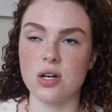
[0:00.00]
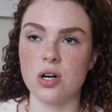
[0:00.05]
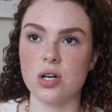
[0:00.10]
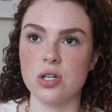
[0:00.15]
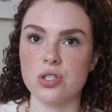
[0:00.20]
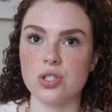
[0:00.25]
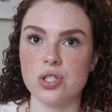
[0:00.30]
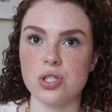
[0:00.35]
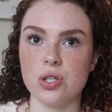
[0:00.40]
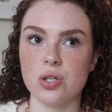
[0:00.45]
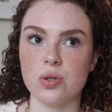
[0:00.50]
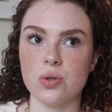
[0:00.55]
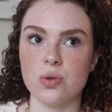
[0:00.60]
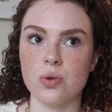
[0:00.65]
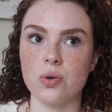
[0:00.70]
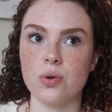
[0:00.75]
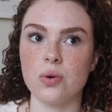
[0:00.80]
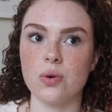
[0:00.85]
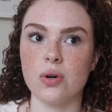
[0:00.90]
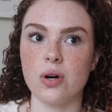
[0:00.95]
Aren't
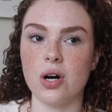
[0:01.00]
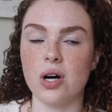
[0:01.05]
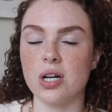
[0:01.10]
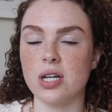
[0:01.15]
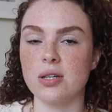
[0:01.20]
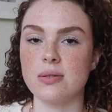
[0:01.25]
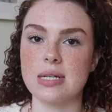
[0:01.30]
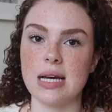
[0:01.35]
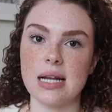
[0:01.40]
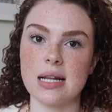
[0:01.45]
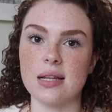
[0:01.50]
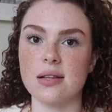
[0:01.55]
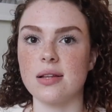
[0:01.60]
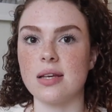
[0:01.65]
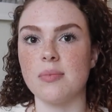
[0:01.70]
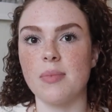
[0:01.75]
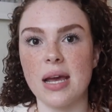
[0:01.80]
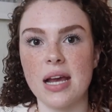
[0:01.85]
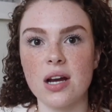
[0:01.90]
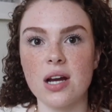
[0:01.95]
you
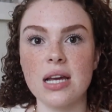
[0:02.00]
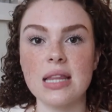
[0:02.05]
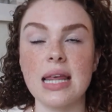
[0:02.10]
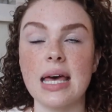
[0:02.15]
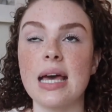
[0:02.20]
technically married?